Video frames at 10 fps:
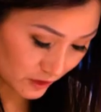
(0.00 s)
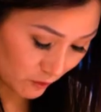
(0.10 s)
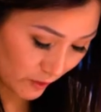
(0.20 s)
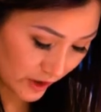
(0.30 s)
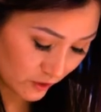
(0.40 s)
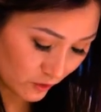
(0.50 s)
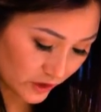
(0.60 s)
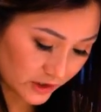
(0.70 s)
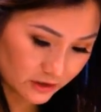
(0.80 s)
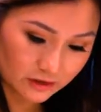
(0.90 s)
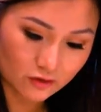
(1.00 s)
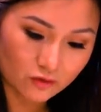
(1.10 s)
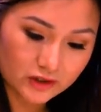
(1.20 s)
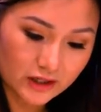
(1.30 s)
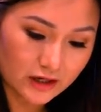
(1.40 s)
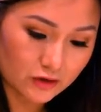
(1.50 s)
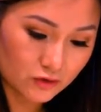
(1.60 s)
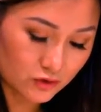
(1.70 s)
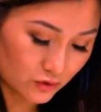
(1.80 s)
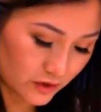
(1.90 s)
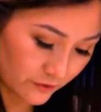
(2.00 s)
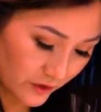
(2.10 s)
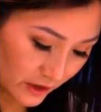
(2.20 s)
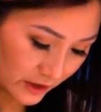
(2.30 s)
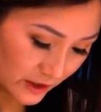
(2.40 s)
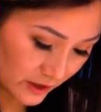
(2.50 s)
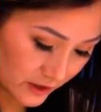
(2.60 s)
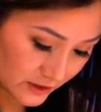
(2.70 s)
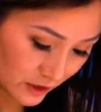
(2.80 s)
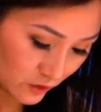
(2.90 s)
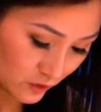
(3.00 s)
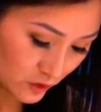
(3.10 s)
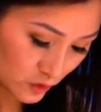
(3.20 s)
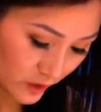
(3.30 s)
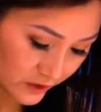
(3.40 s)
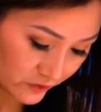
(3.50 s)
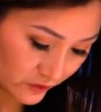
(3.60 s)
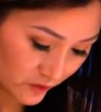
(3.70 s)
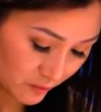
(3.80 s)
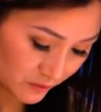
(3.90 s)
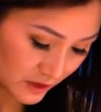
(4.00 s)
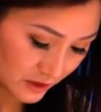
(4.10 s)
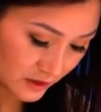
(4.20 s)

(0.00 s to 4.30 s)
the way you only the only thing that you do differently here is that you transfer from this